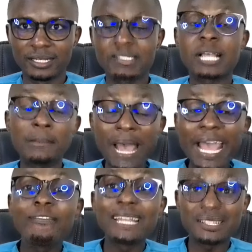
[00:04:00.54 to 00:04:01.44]
some
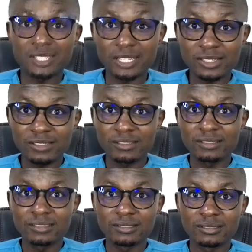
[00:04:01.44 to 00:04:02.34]
evidences
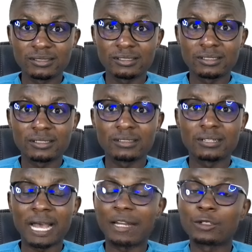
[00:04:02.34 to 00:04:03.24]

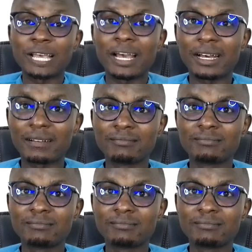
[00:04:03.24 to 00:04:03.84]
are not there.